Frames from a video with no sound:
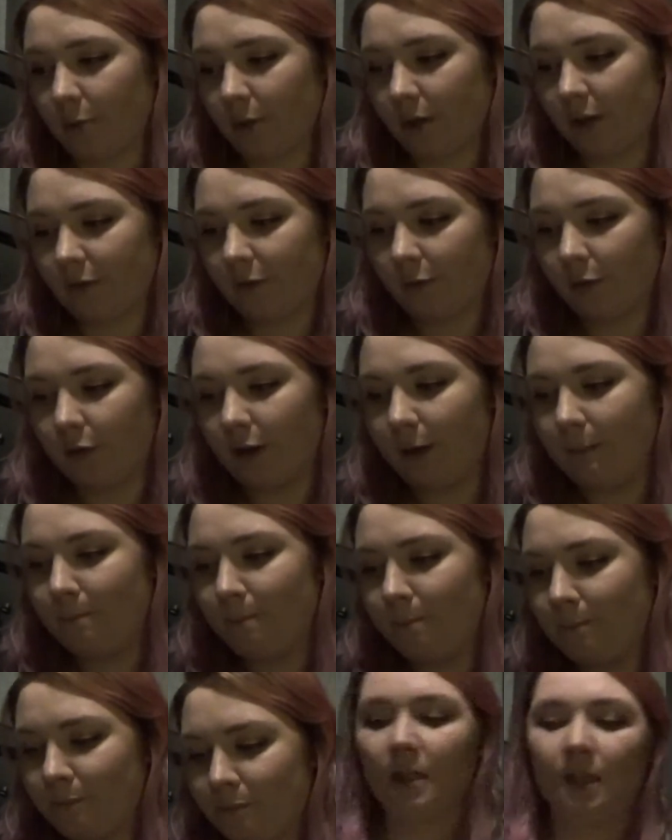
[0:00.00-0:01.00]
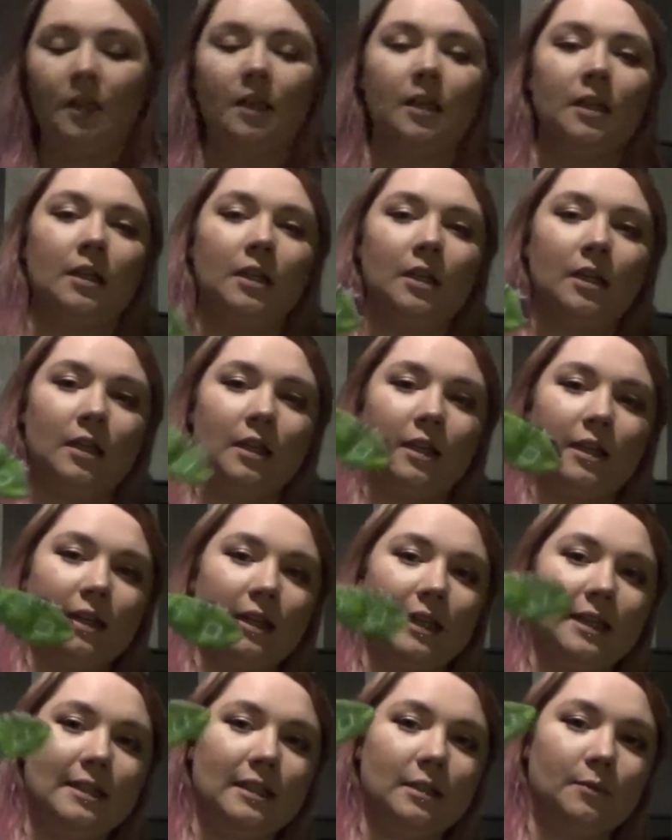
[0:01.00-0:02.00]
worked for him.
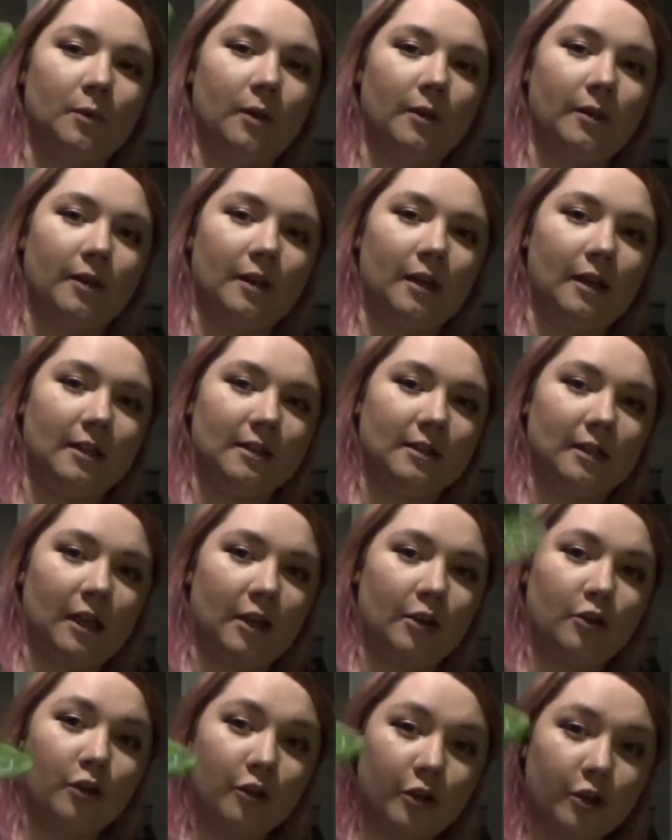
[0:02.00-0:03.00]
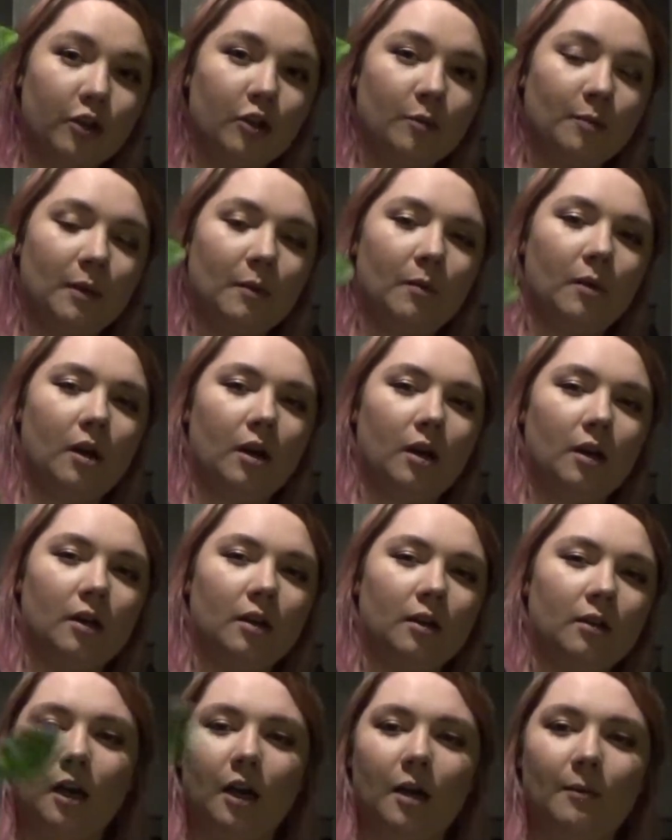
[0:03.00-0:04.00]
This is one that's another Nubby
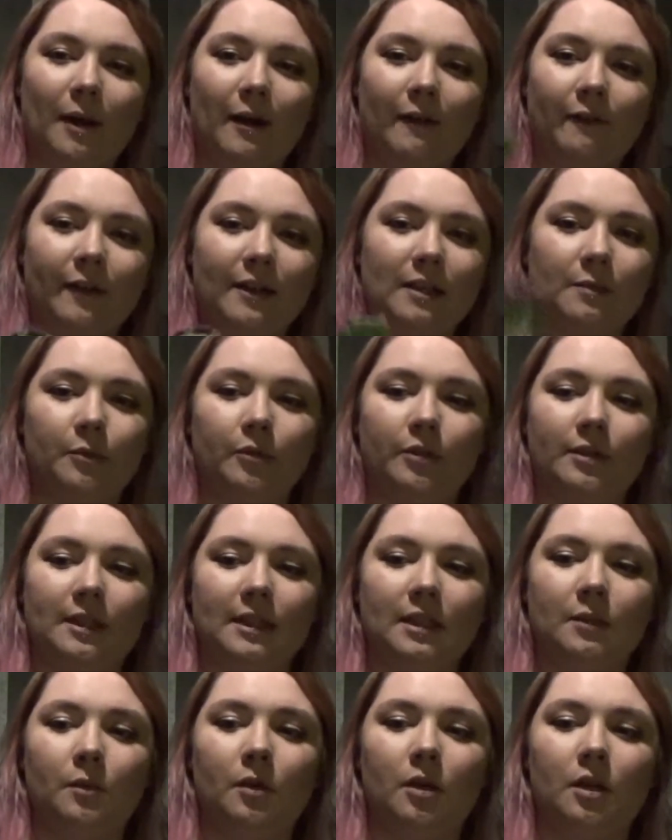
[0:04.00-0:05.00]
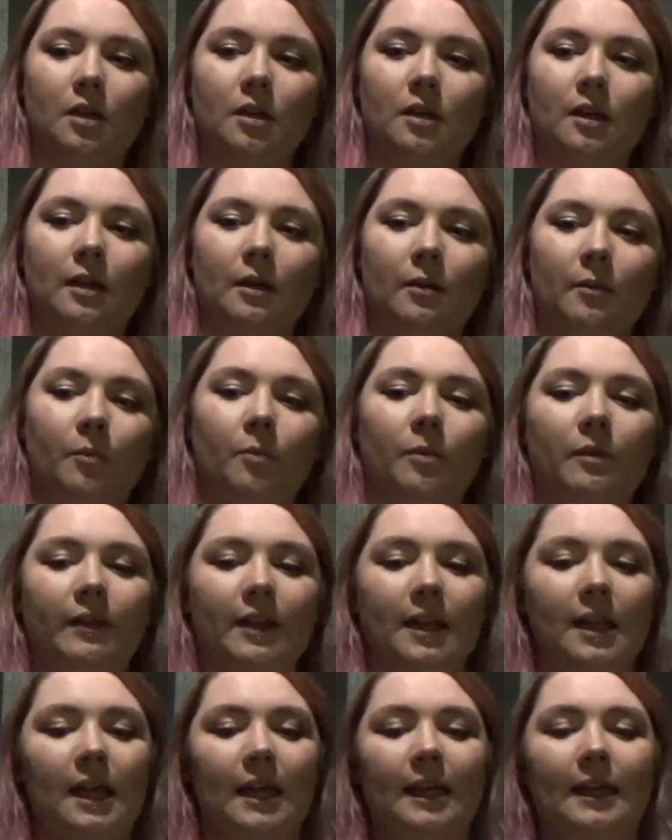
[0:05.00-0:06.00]
one. Our friends bought us this one. We
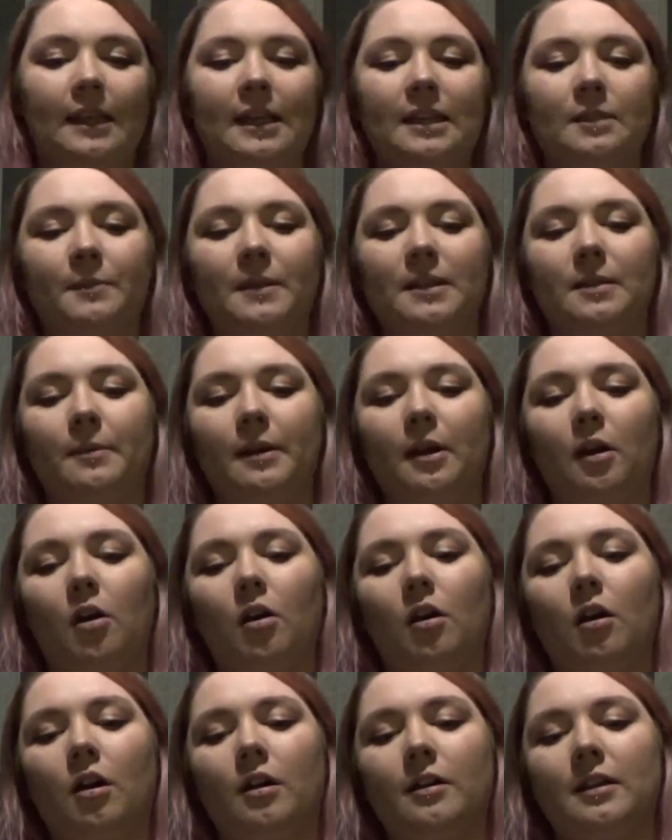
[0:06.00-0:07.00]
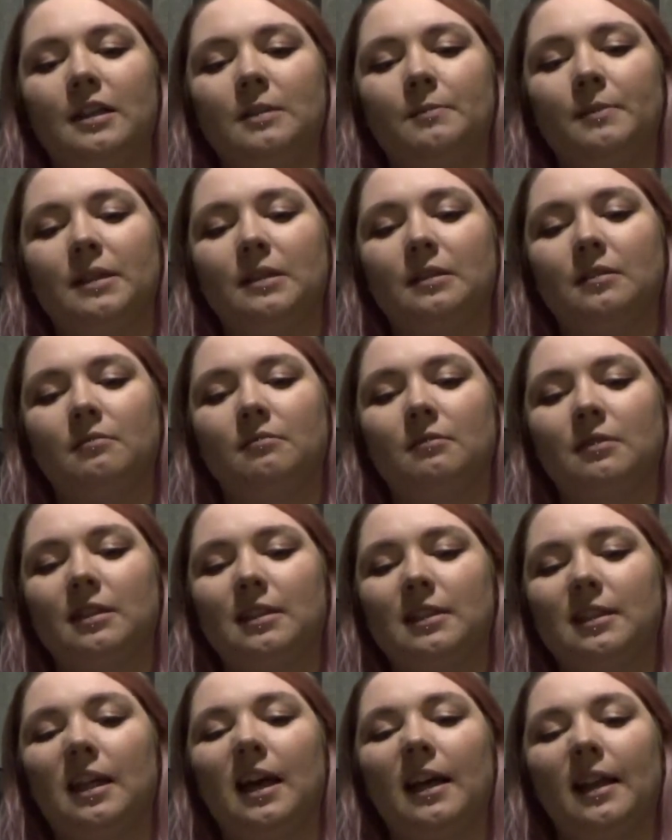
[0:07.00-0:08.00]
really like it. This bit's a bit hard, this bit's
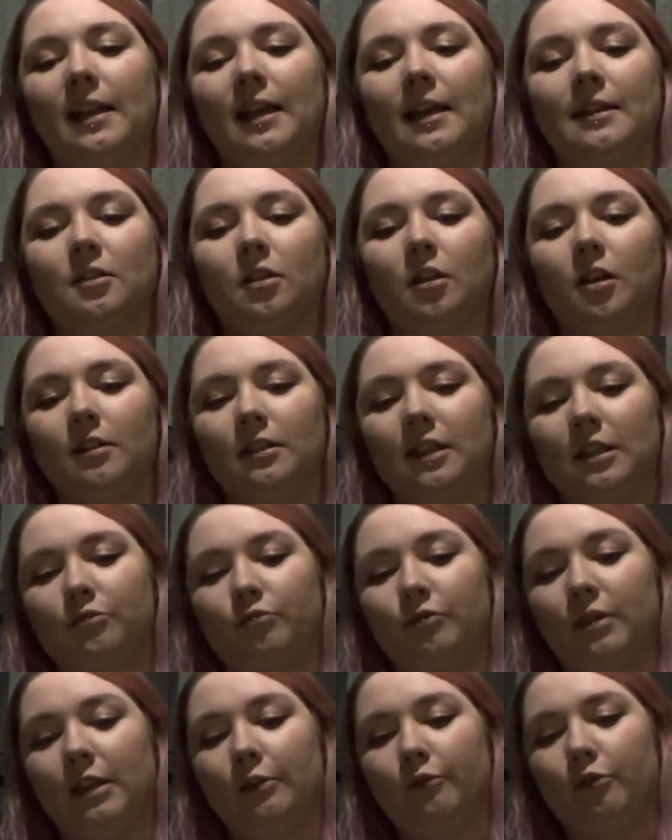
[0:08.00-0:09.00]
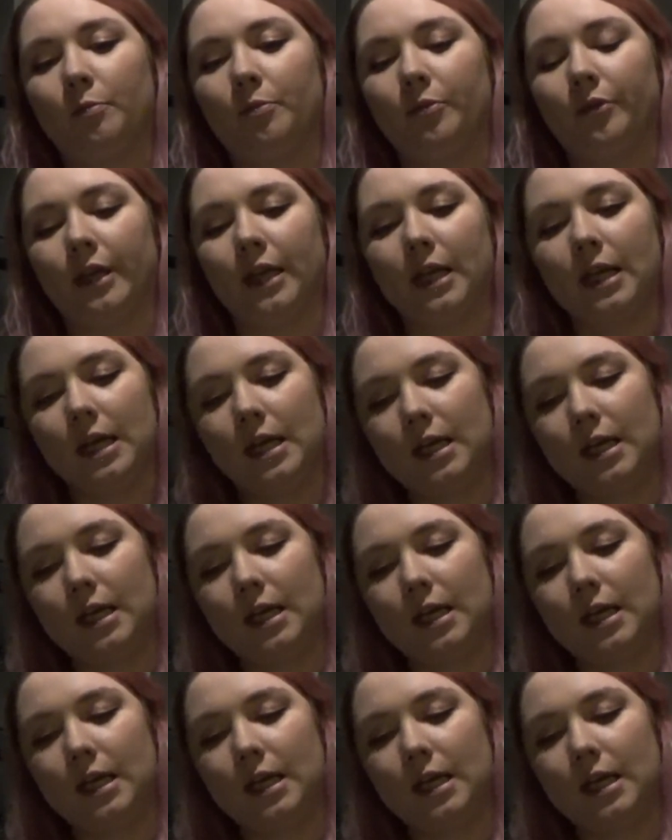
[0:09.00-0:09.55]
slightly less hard, that's really rubbery.